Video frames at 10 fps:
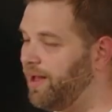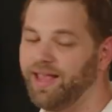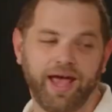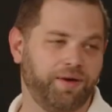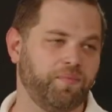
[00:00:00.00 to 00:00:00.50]

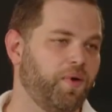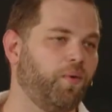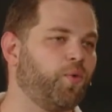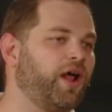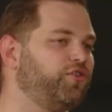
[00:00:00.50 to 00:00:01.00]
Again,
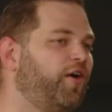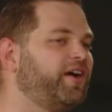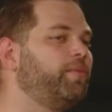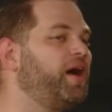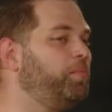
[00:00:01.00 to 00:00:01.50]
we're not
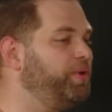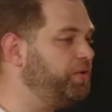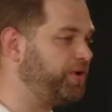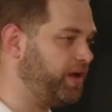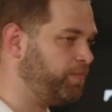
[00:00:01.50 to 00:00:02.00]
talking about a
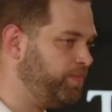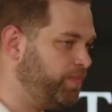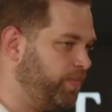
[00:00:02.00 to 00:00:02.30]
building.